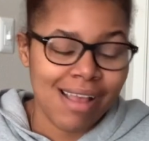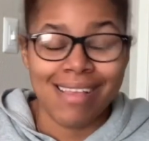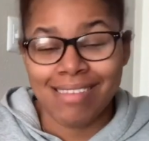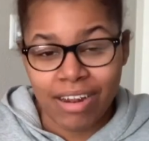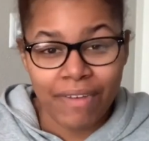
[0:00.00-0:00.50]

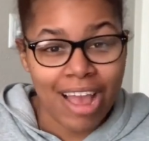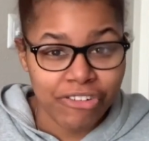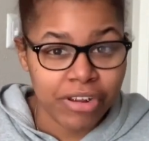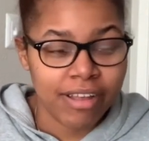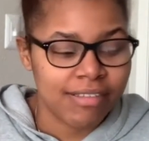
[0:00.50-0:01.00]
instead of
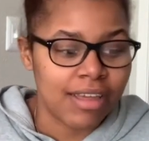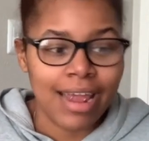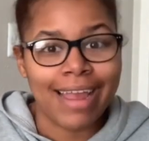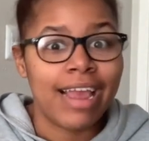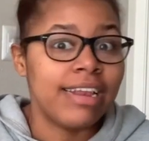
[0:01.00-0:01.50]
actually Excel, I
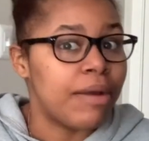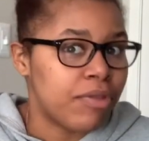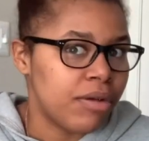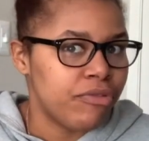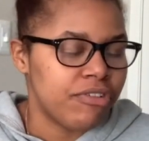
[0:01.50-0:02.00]
can't type the
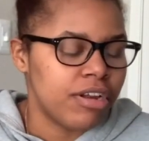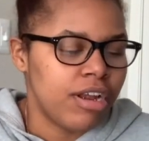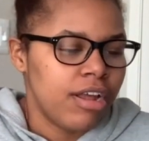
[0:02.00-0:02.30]
numbers in.